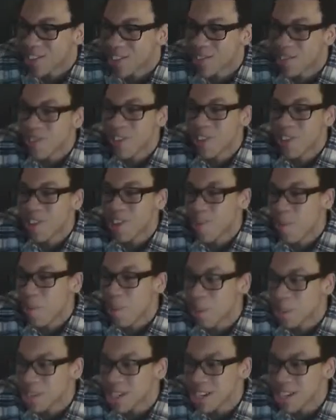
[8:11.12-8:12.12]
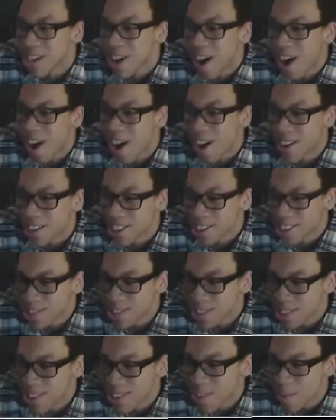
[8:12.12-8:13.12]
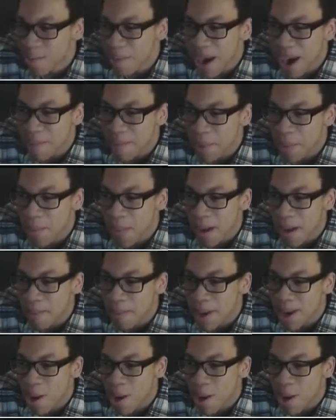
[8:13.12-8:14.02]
Willy Woody? Aren't you, you little baby baby